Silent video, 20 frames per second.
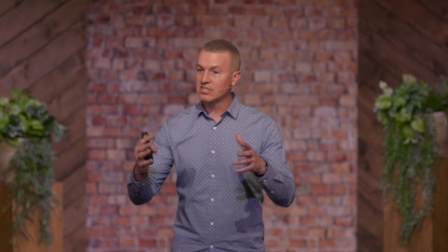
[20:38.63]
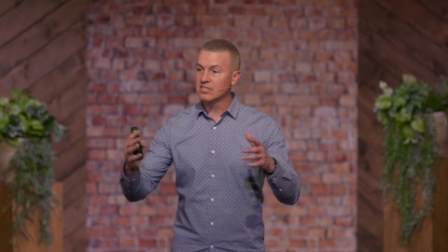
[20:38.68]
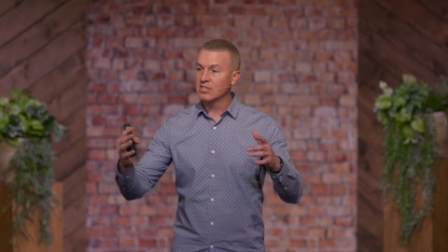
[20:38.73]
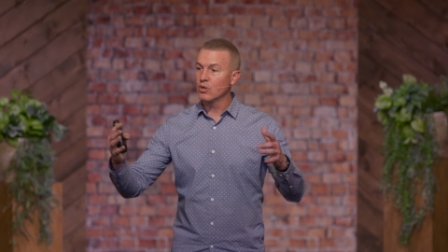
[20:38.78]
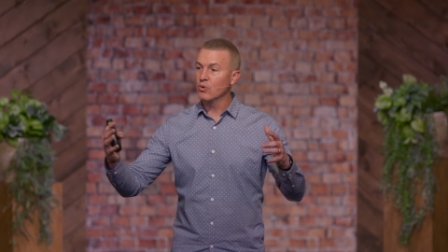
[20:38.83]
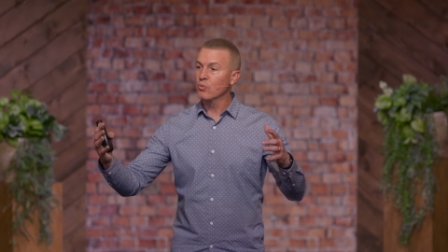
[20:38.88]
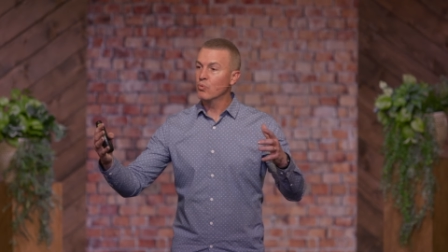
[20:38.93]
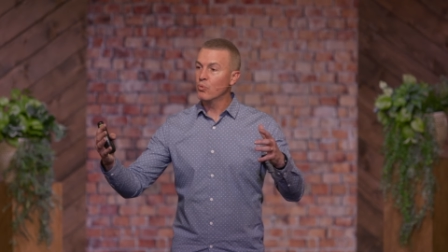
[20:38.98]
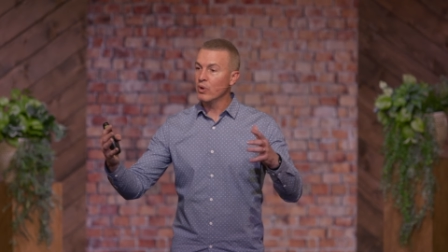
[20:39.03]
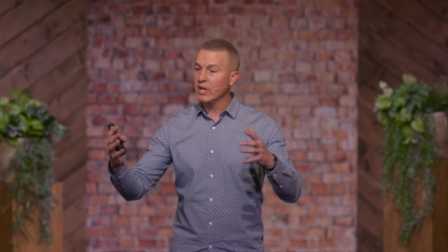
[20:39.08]

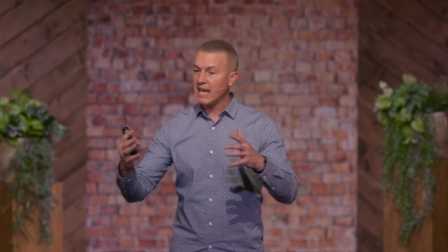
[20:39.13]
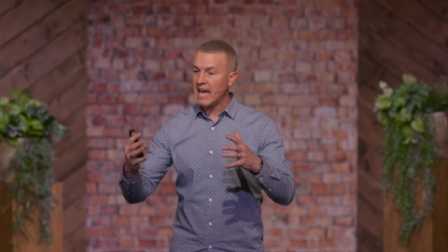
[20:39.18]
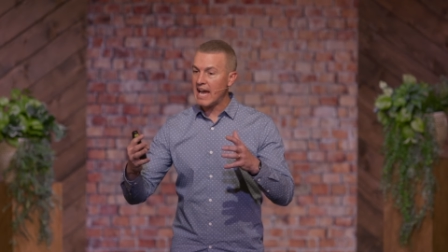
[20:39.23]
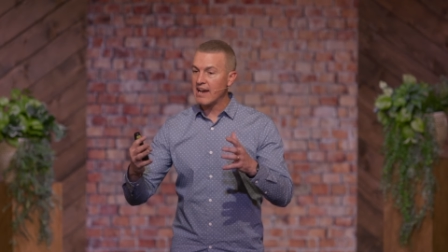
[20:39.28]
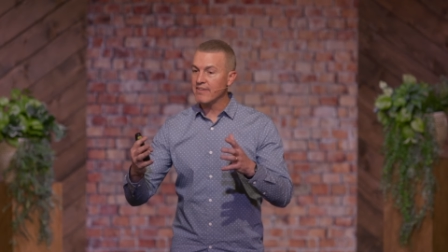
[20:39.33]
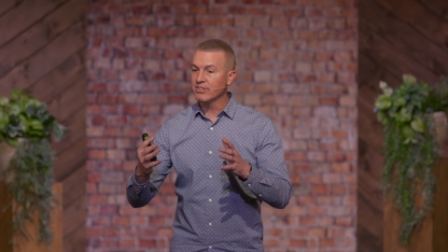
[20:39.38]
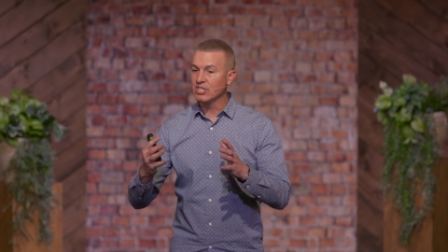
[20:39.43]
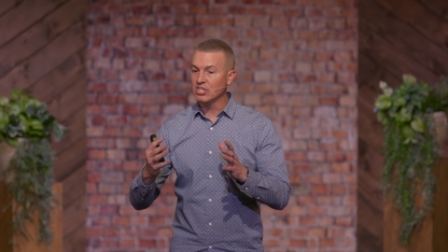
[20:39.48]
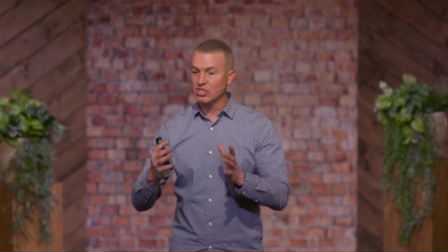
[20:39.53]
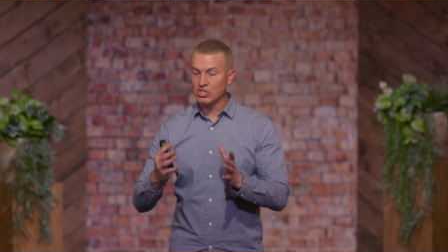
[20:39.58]
that we
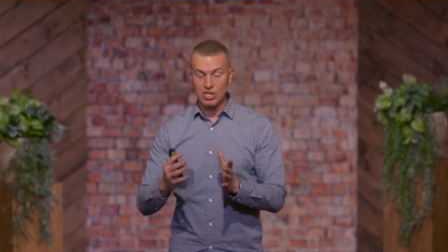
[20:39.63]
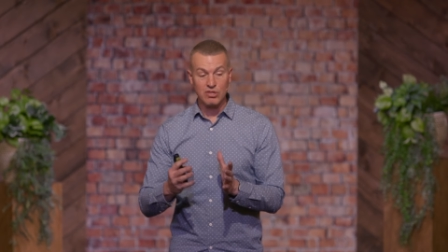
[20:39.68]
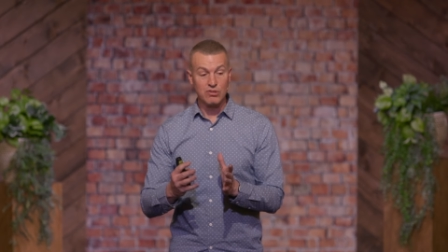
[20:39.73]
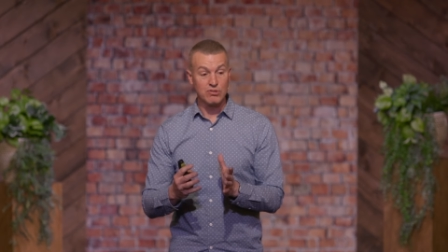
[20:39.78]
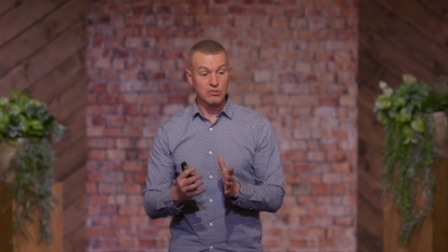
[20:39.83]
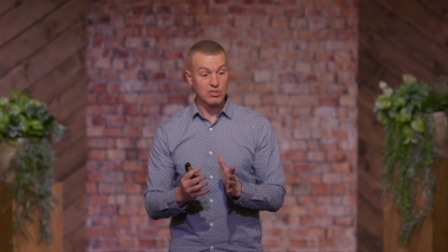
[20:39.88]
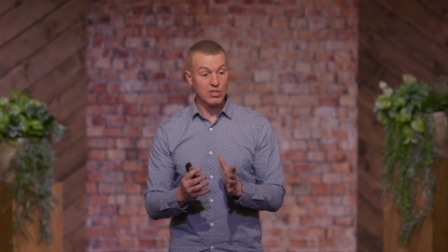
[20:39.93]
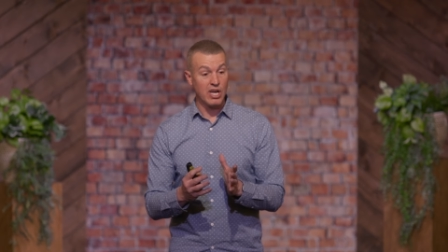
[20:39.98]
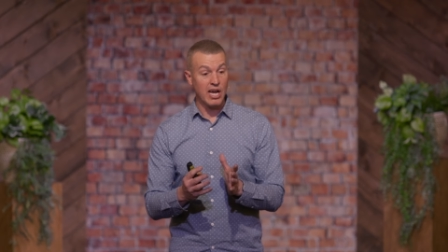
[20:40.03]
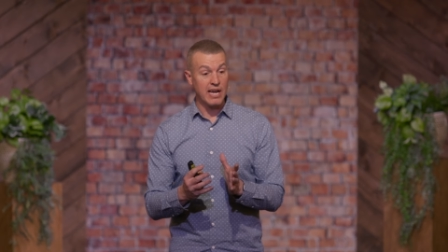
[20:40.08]
have in each
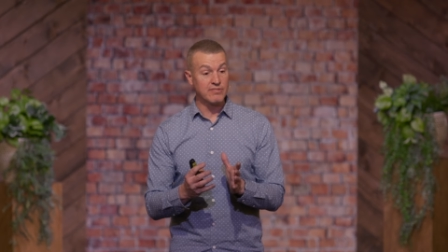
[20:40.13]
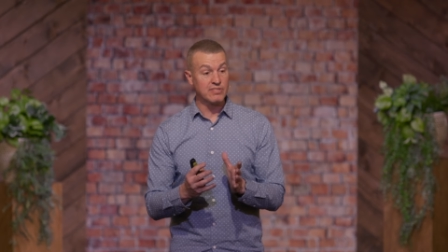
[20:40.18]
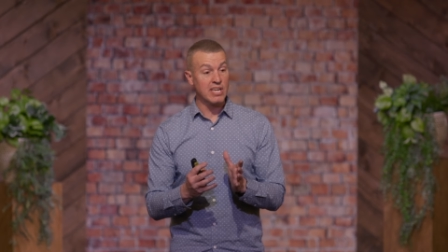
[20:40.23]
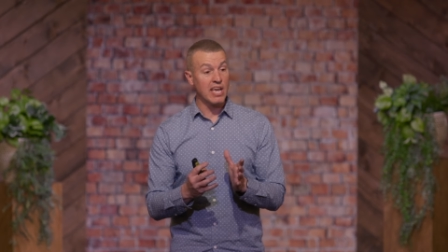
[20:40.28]
other's lives.